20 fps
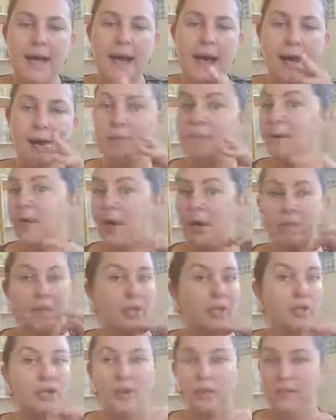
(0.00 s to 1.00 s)
But I'm
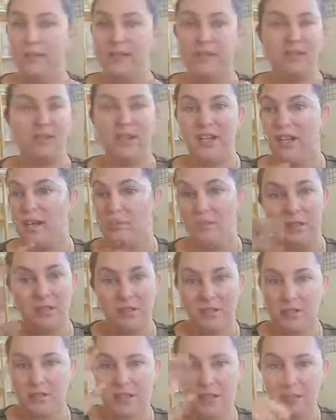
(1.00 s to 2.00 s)
going to comment on it in a
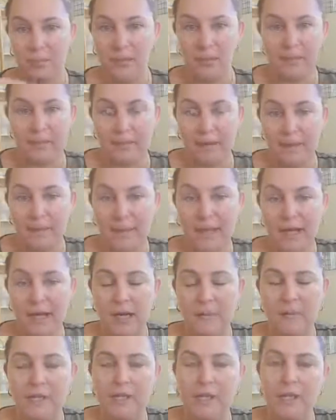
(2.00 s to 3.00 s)
minute, so it's going to pop right back
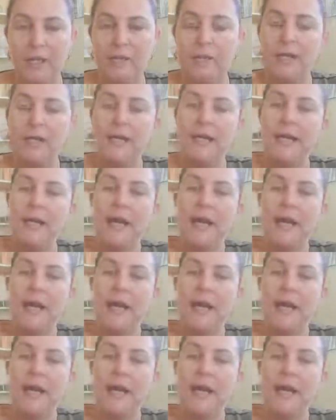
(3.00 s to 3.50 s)
up the top.